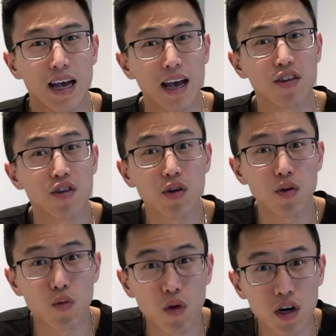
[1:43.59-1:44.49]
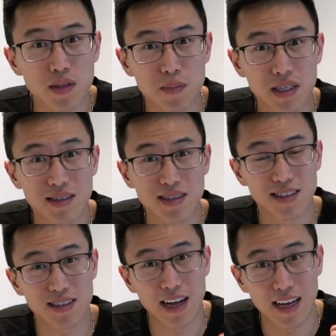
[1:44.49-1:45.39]
And you know the worst business
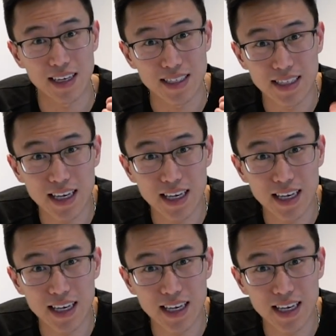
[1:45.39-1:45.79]
that is